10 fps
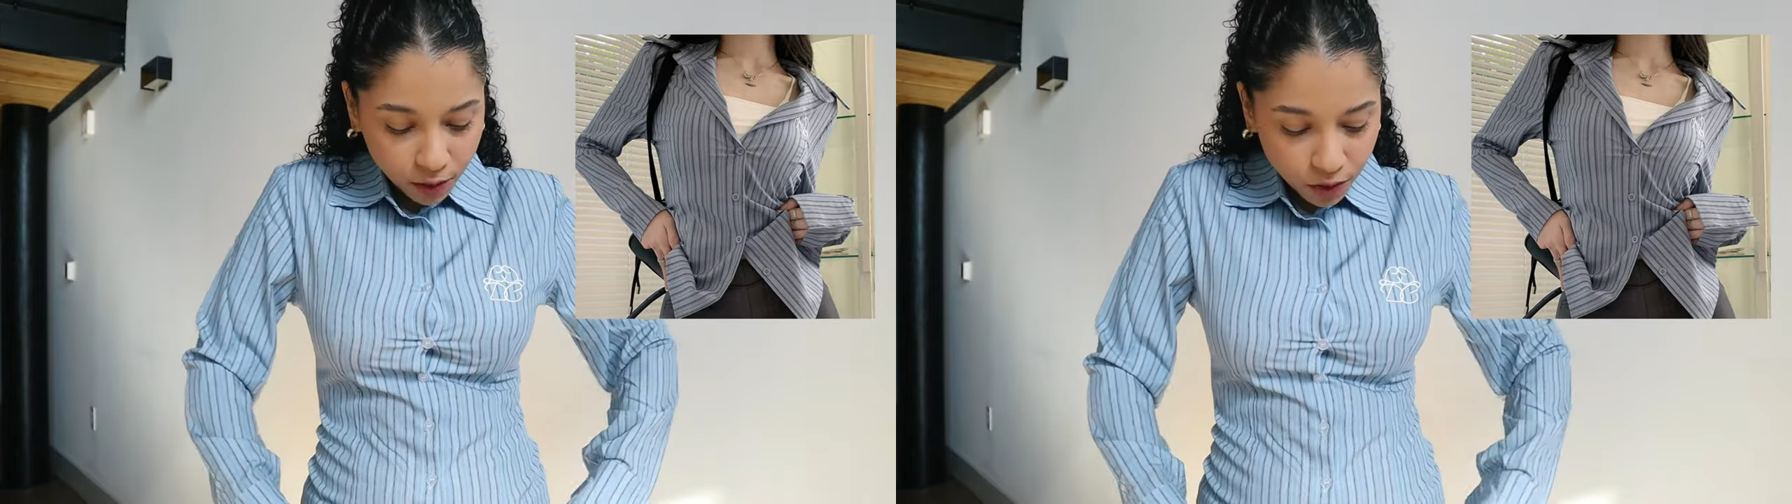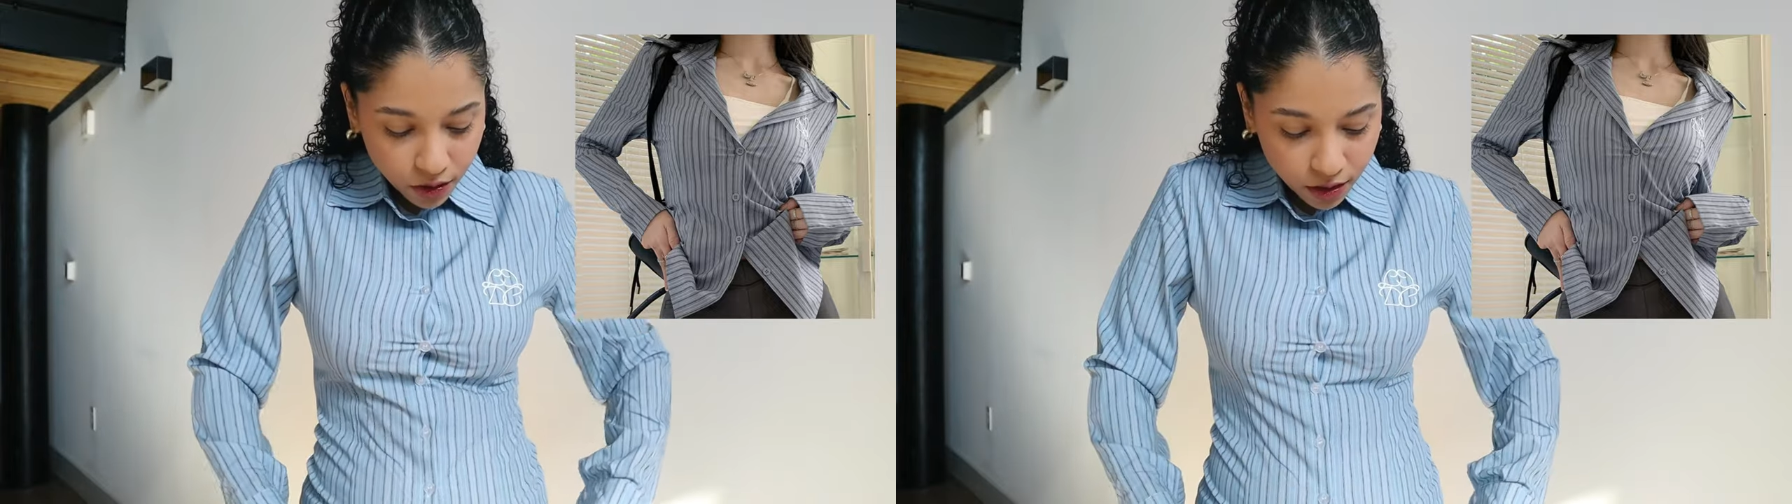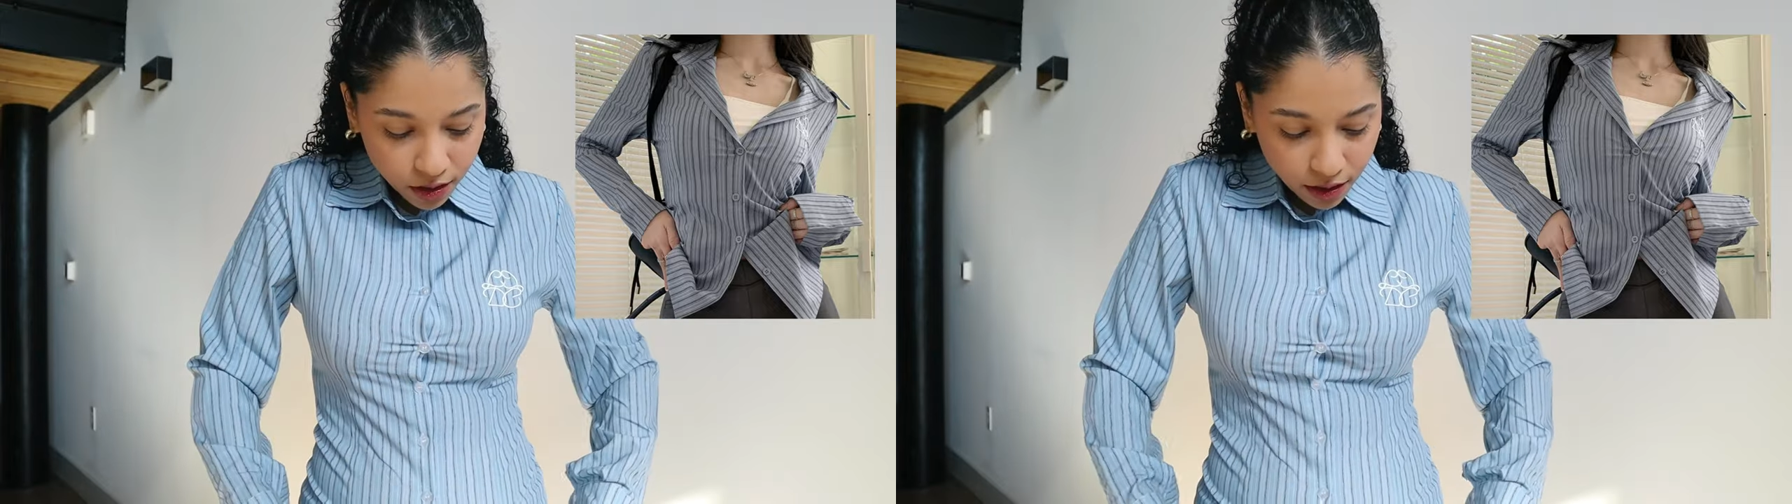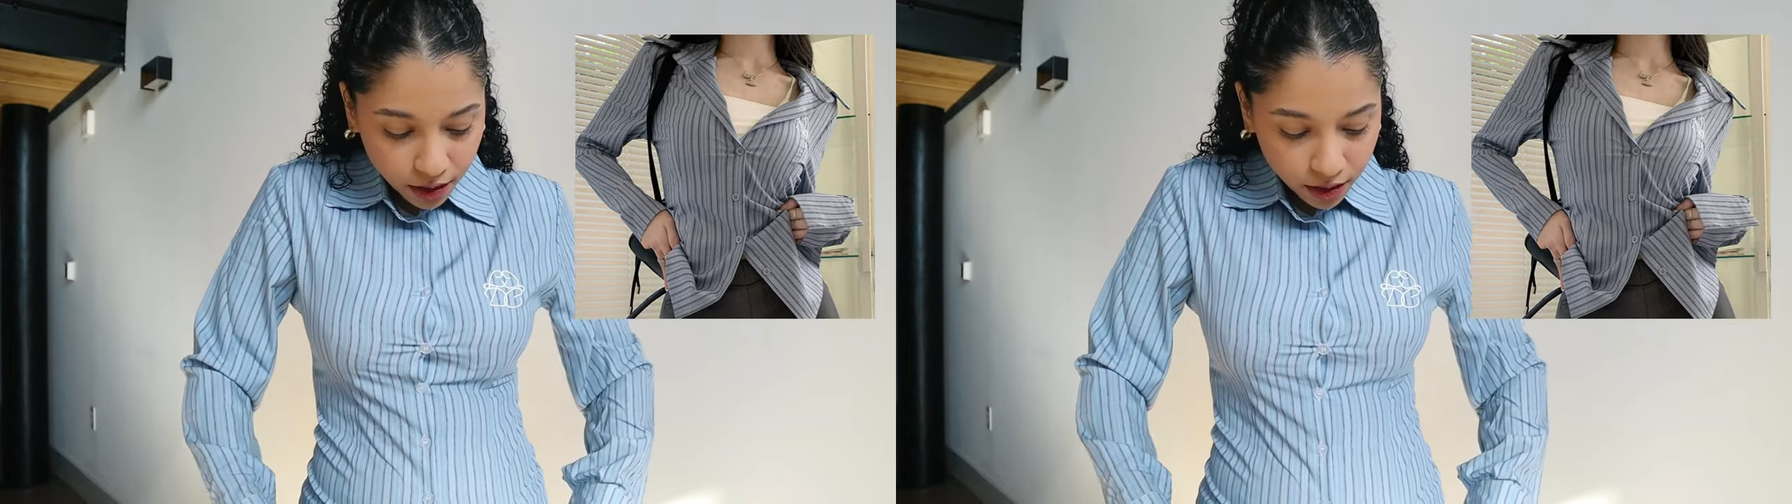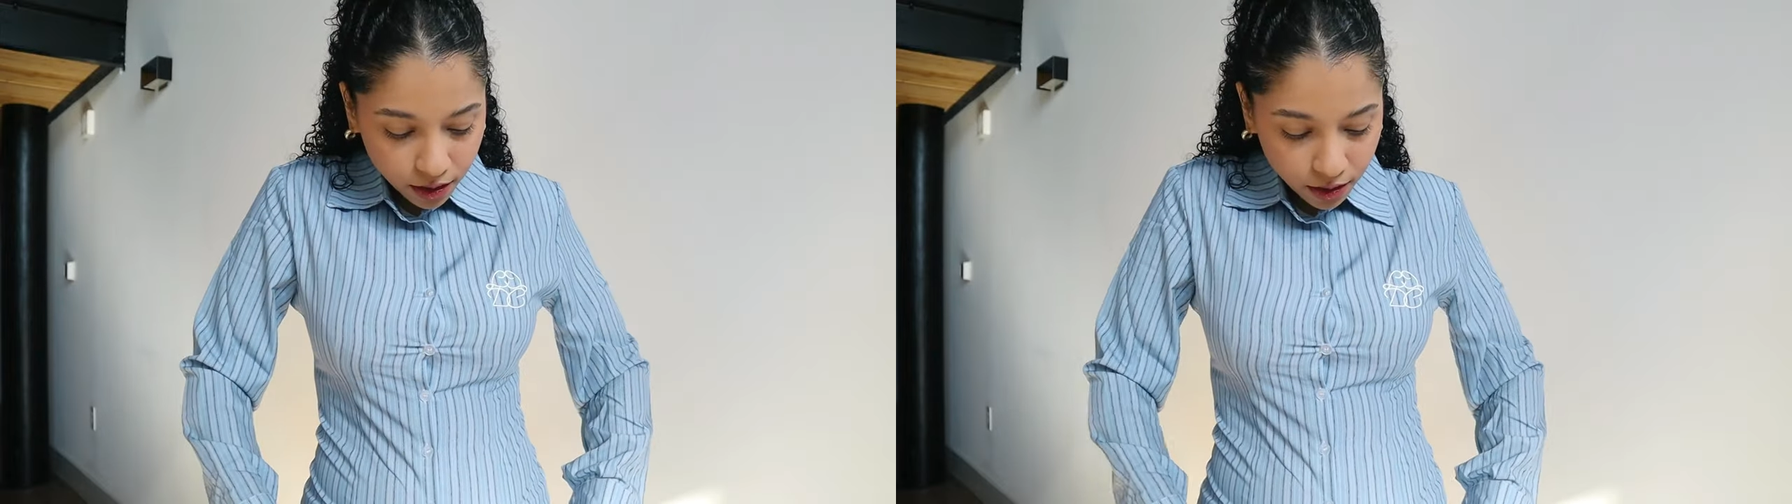I would
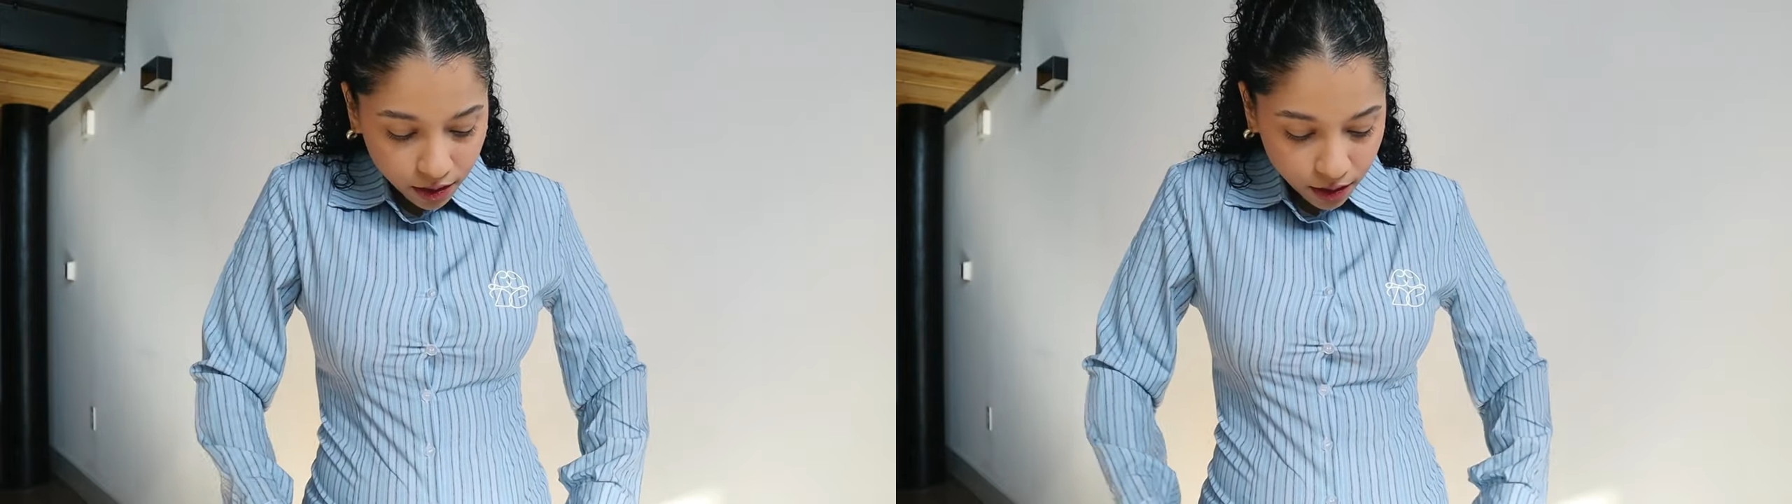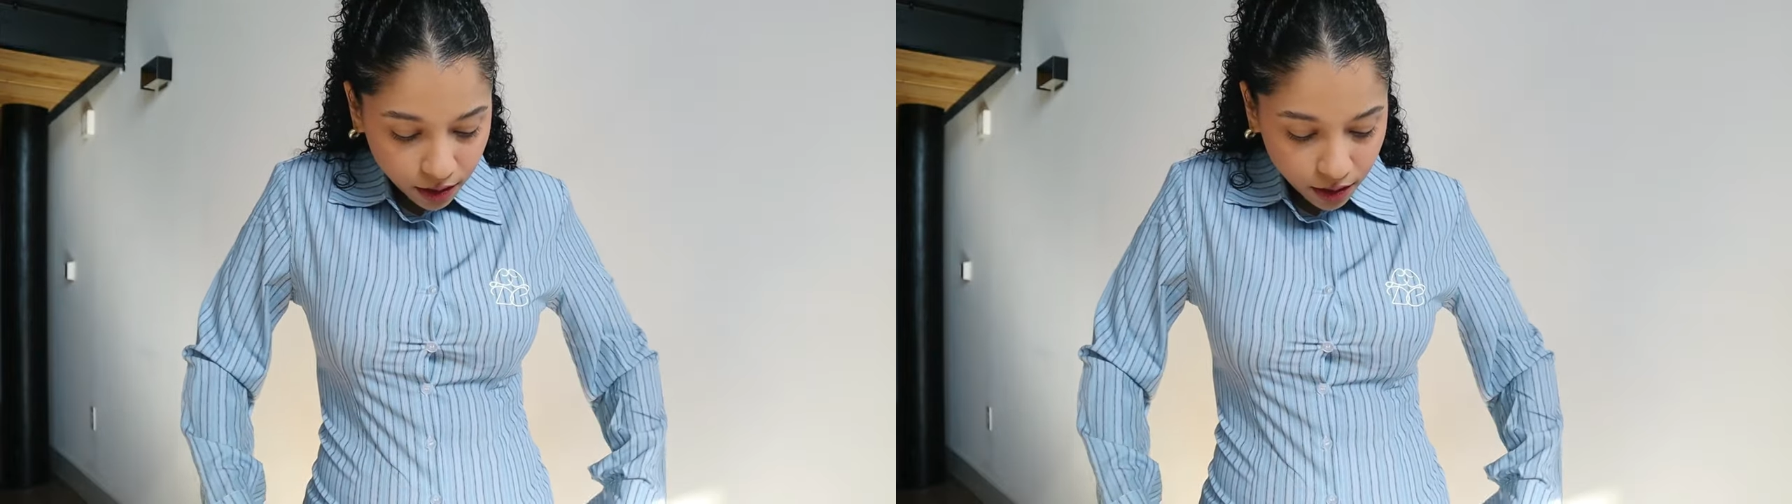say.